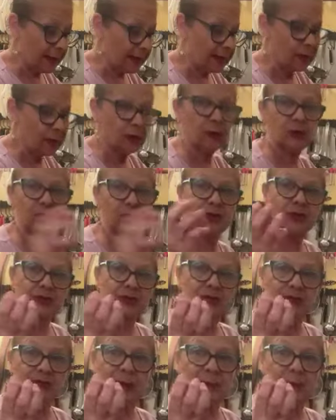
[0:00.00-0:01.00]
then you
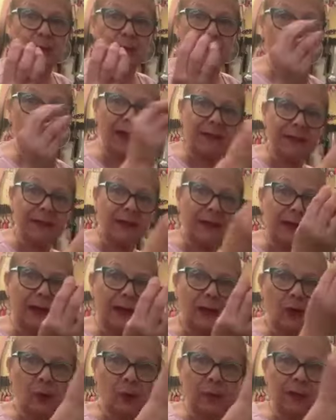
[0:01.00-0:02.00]
separate the
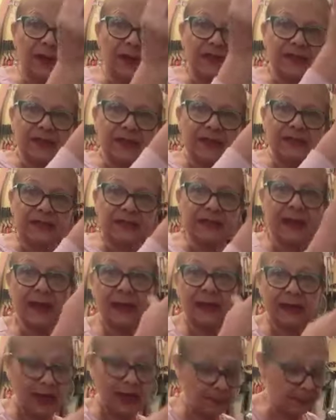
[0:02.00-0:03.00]
little pieces
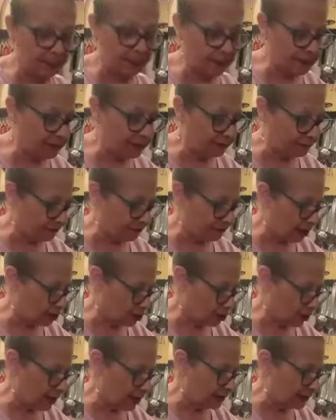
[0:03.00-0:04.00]
and keep them in the
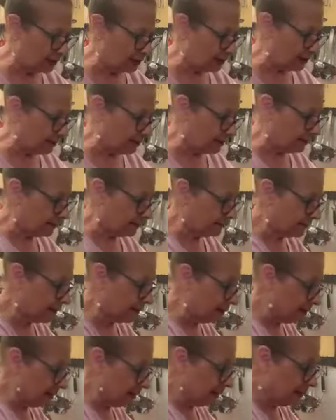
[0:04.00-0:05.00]
free in the
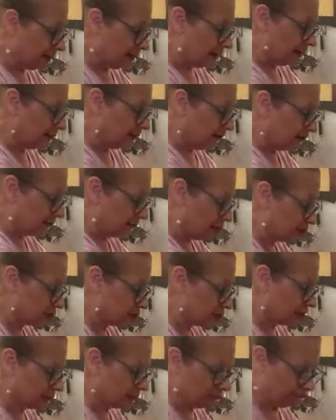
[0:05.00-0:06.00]
in the
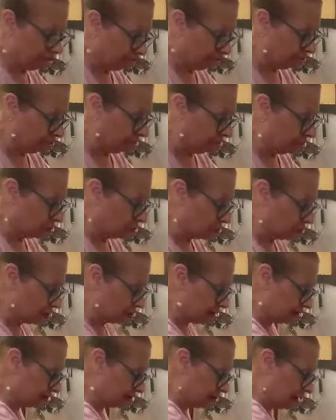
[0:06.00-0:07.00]
freezer for
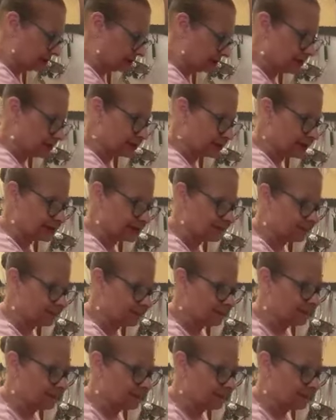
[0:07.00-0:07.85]
six months.